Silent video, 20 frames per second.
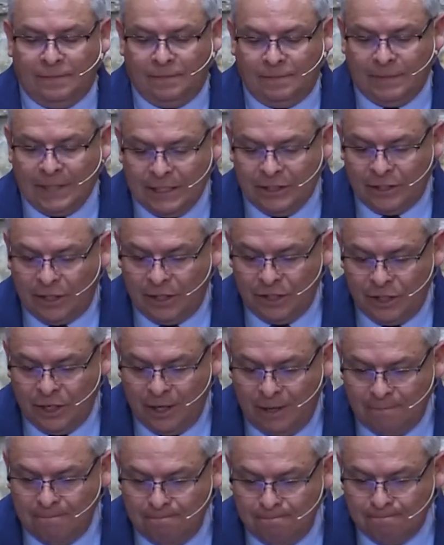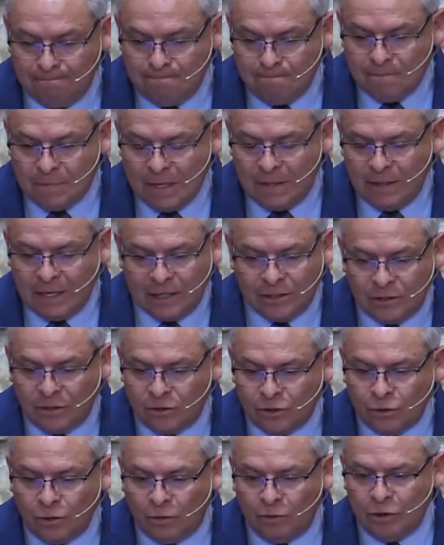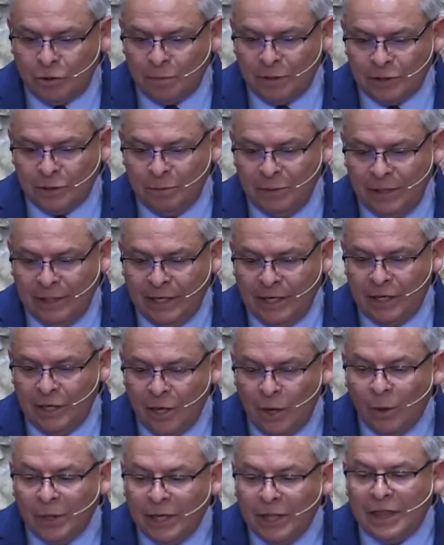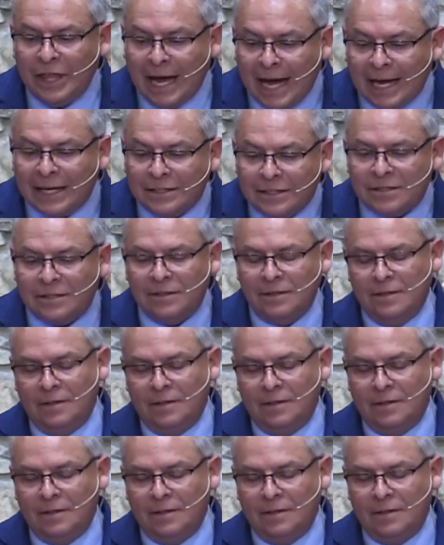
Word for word: That's our job. That's our sole responsibility. Knowing that,